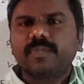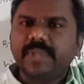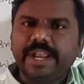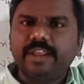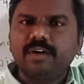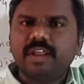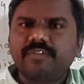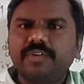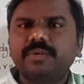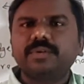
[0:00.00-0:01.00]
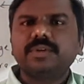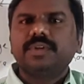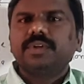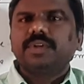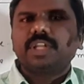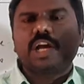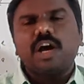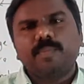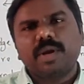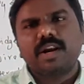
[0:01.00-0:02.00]
Getting all of you? The
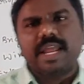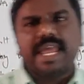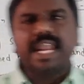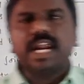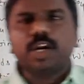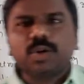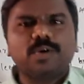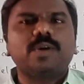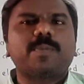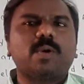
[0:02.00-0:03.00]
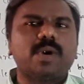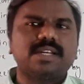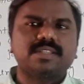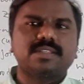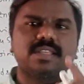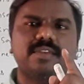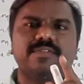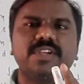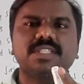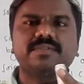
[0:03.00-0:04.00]
copper electrode provides a
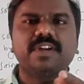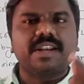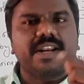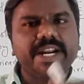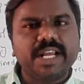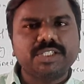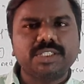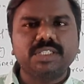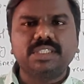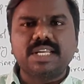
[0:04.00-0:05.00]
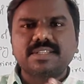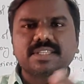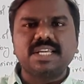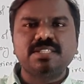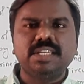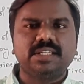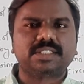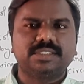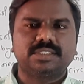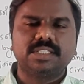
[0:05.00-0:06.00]
surface for reduction then size
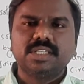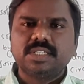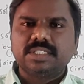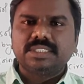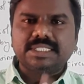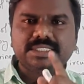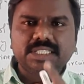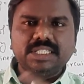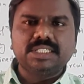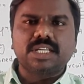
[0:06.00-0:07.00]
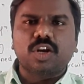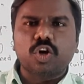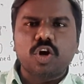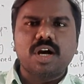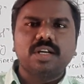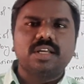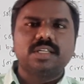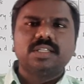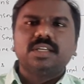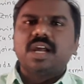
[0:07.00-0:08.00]
increased. The zinc rod
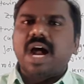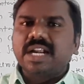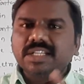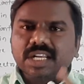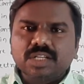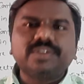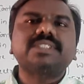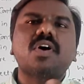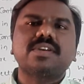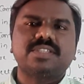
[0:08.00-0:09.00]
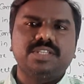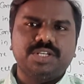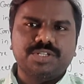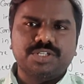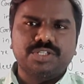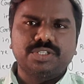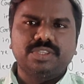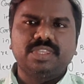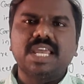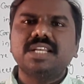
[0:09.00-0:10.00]
undergoes oxidation
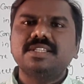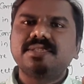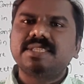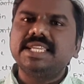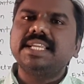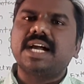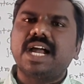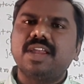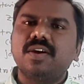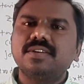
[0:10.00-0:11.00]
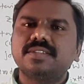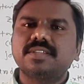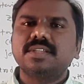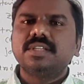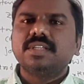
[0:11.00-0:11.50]
then zinc ions